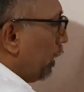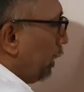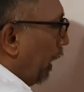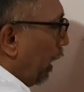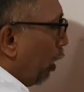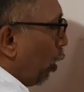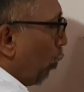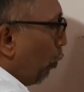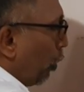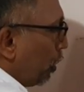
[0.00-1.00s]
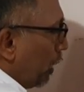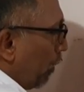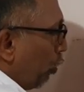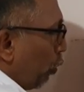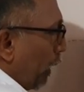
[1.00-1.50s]
Then
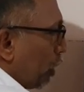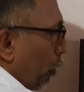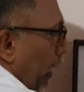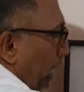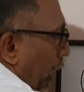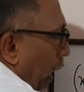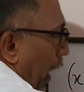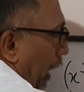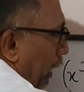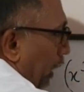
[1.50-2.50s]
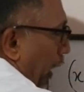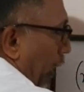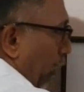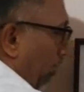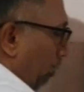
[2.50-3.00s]
positive 2x square and 3.